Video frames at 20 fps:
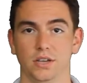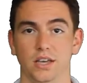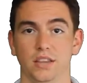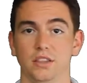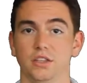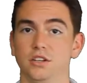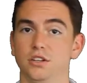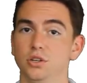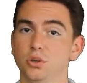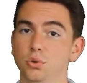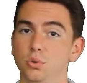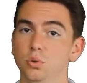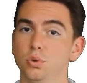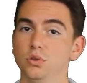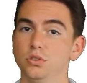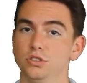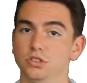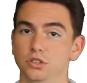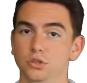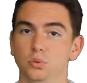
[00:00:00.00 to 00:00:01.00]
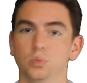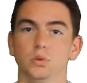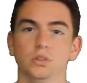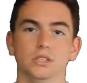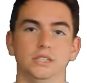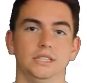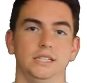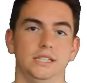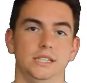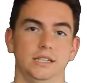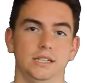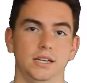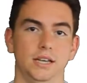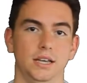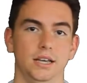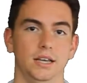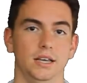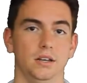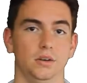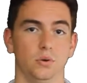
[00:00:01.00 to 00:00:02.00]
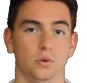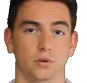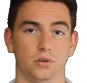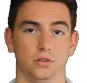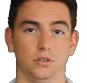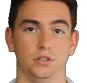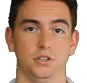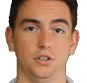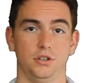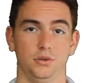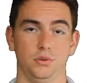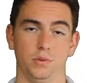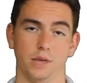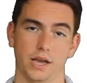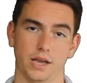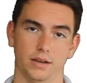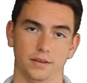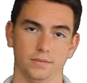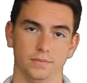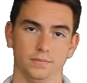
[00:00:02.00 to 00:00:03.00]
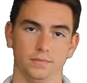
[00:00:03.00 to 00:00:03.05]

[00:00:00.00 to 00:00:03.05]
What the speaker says: and the tools you will need in order to do that.